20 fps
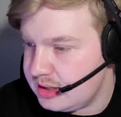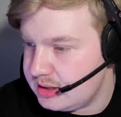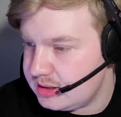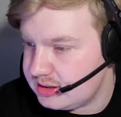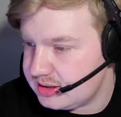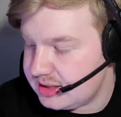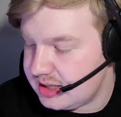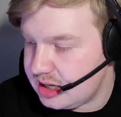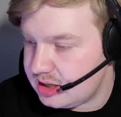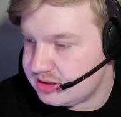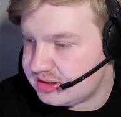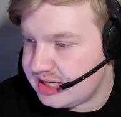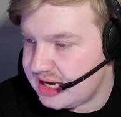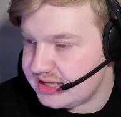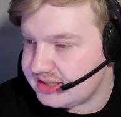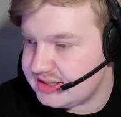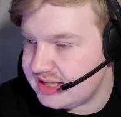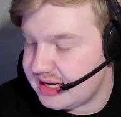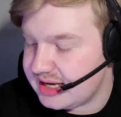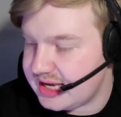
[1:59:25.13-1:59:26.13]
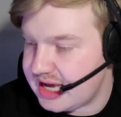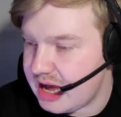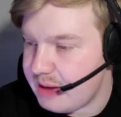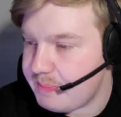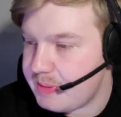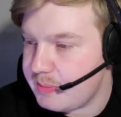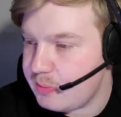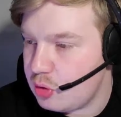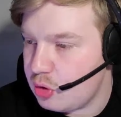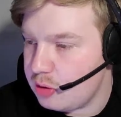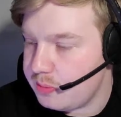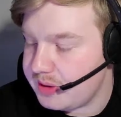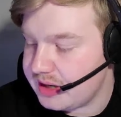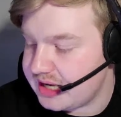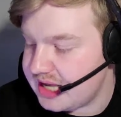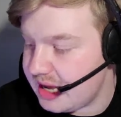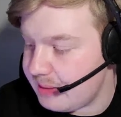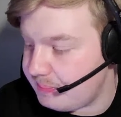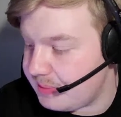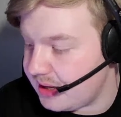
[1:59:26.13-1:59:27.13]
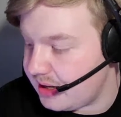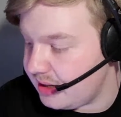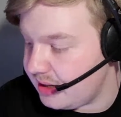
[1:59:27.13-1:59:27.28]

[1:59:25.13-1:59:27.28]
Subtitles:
So they are testing Kepa more, but Kepa